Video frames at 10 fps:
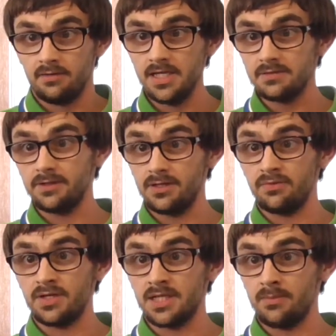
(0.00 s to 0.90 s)
This video,
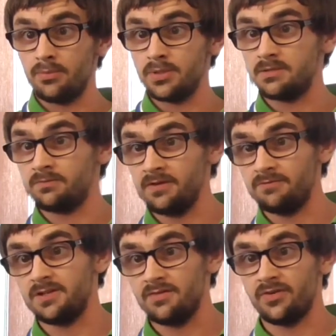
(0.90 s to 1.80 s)
for example, is
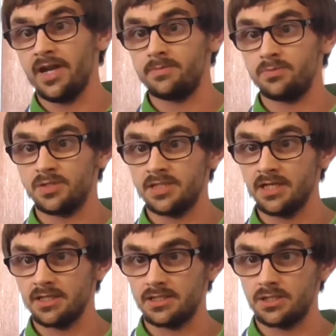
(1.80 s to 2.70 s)
50 frames per
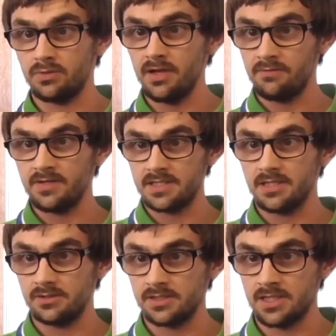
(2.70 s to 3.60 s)
second, so every
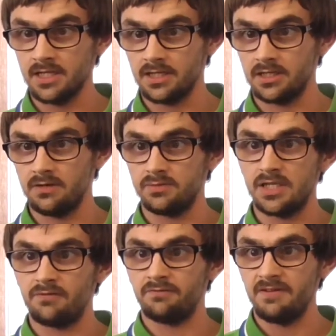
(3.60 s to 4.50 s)
single second you've
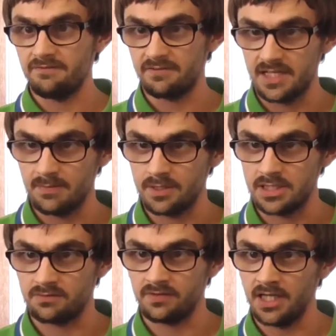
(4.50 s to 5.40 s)
seen 50
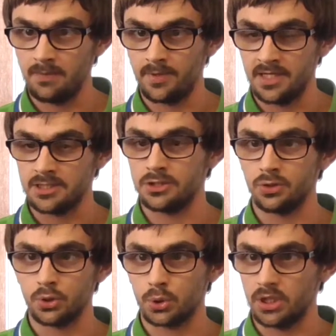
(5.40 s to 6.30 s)
images fly past
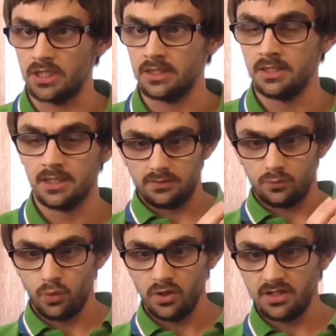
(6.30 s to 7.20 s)
your screen.
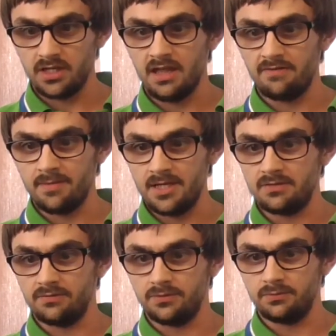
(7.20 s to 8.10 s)
What the keyframe
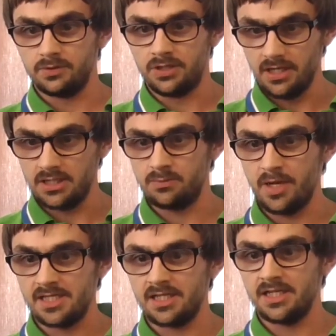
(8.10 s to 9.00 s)
interval does,
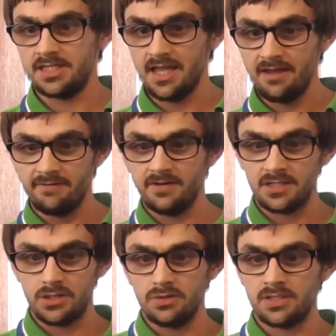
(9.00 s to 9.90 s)
basically, is every
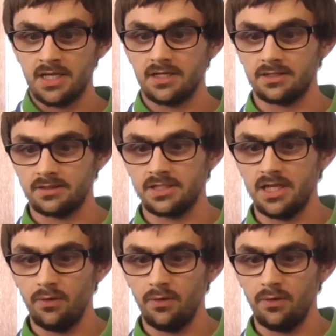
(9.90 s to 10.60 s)
2 seconds